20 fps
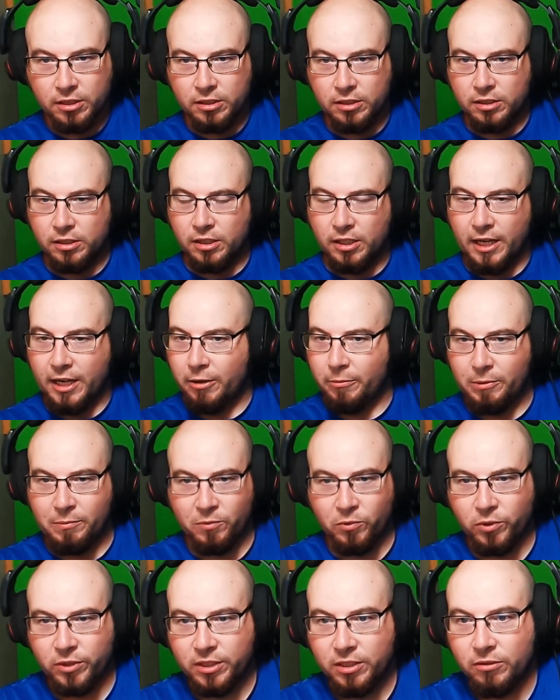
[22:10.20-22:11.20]
I don't remember
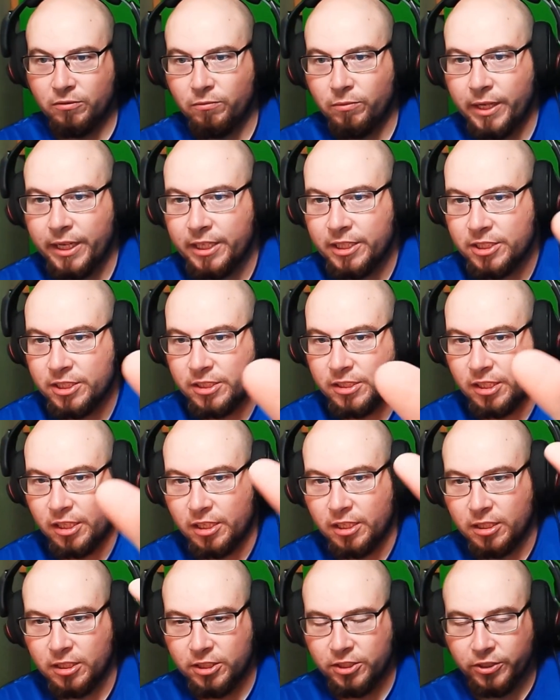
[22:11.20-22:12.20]
what the range is on
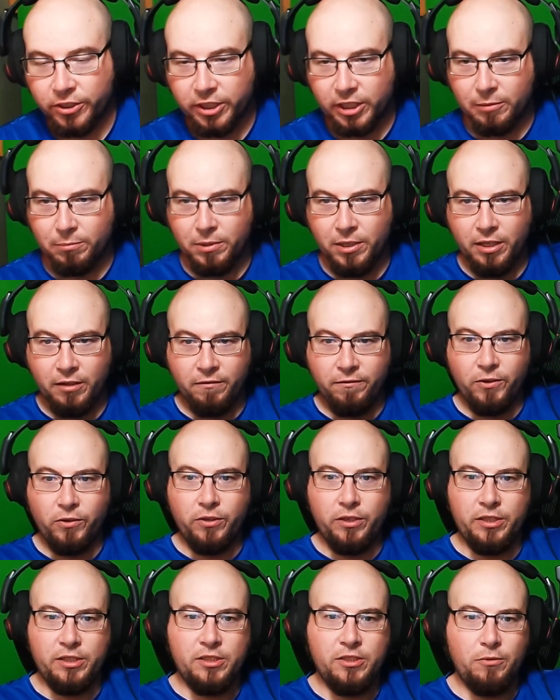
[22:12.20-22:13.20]
it, you're going to be in
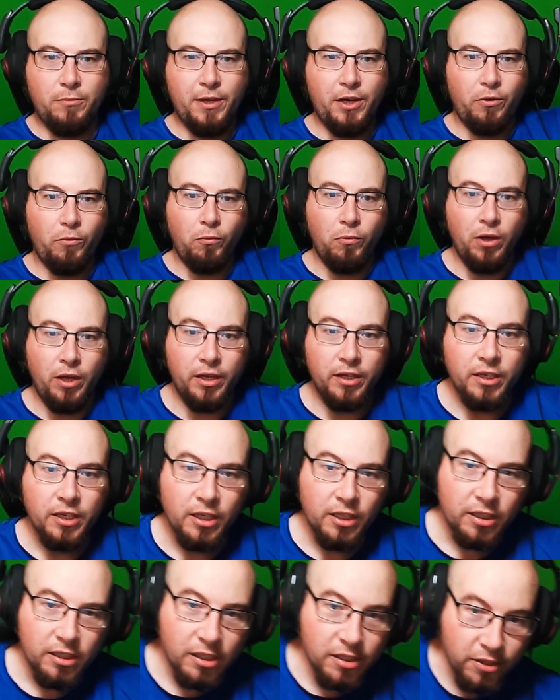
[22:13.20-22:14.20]
focus no matter what.
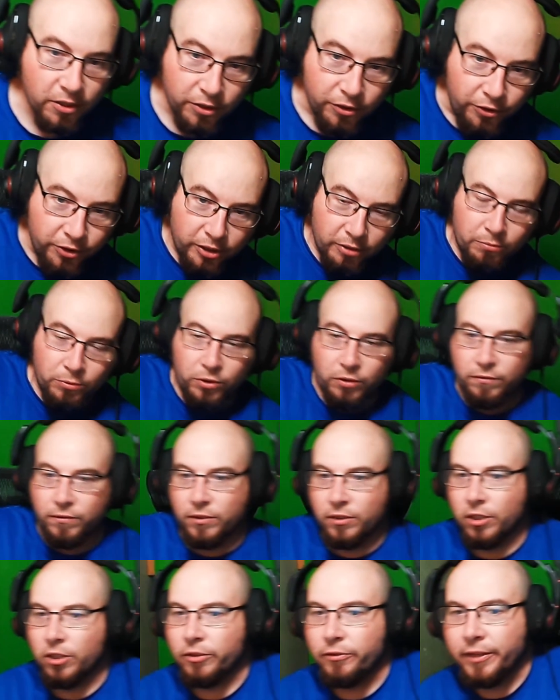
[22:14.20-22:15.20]
So you can move
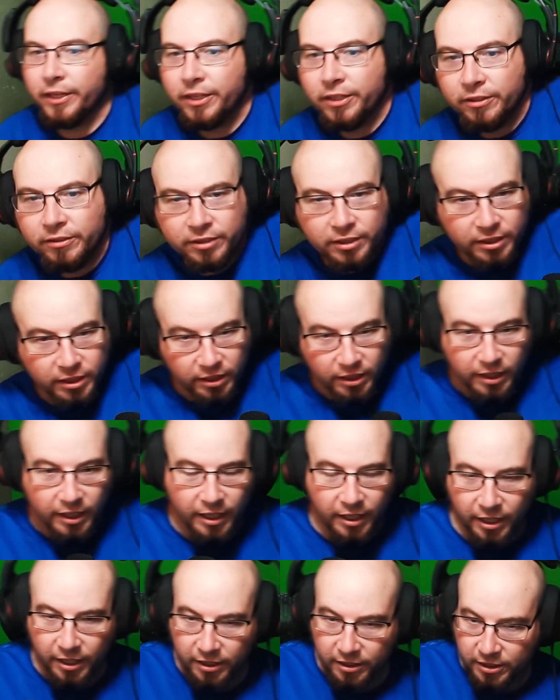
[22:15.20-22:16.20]
all around
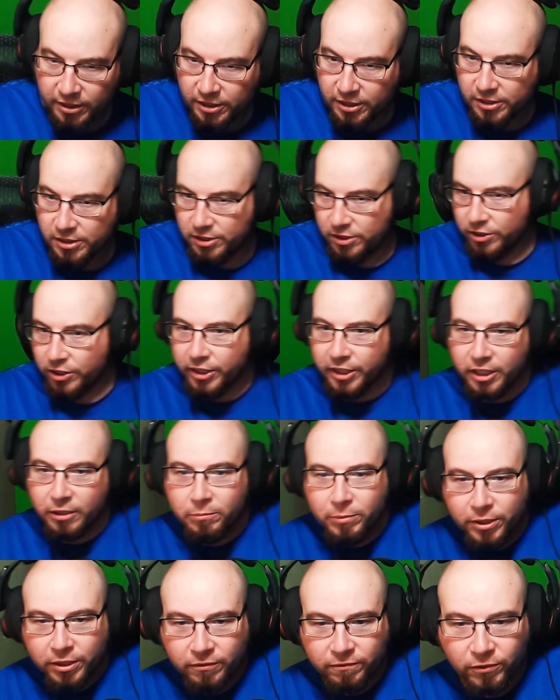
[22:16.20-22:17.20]
and you're going to
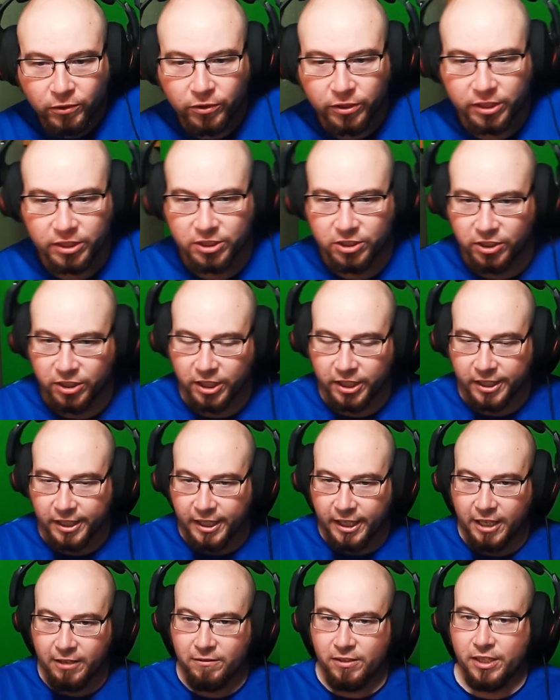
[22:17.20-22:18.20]
be in focus. You're not going to
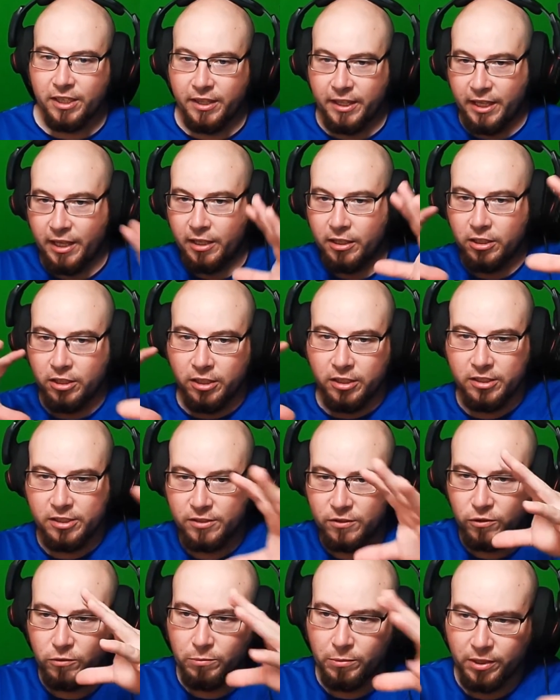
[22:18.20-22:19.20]
have any of that hunt and
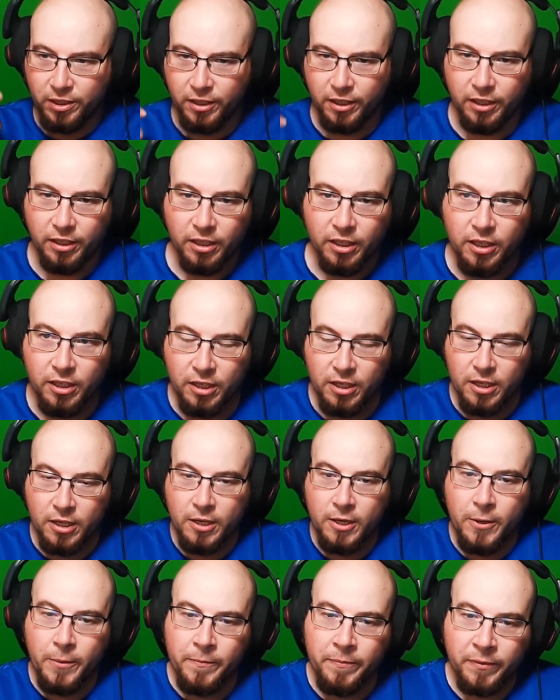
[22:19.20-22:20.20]
zoom thing.
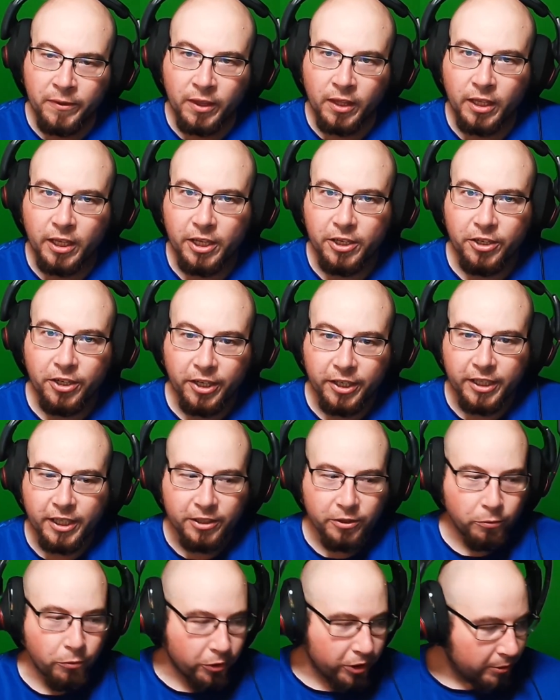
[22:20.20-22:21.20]
And you're not going to have
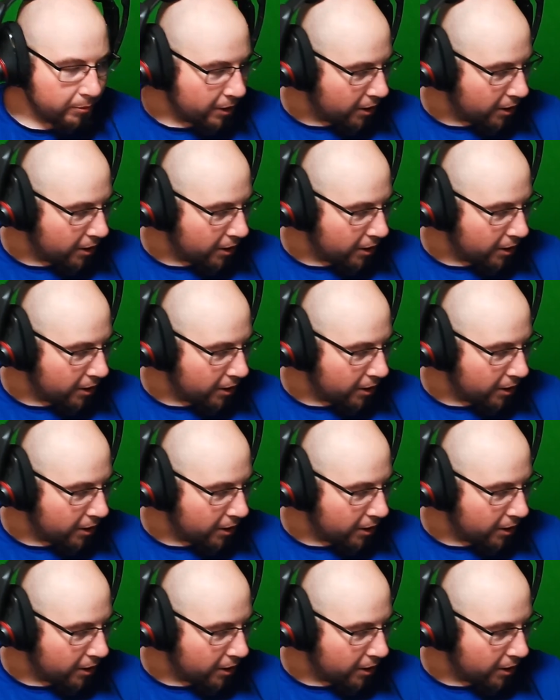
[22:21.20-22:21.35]
to worry about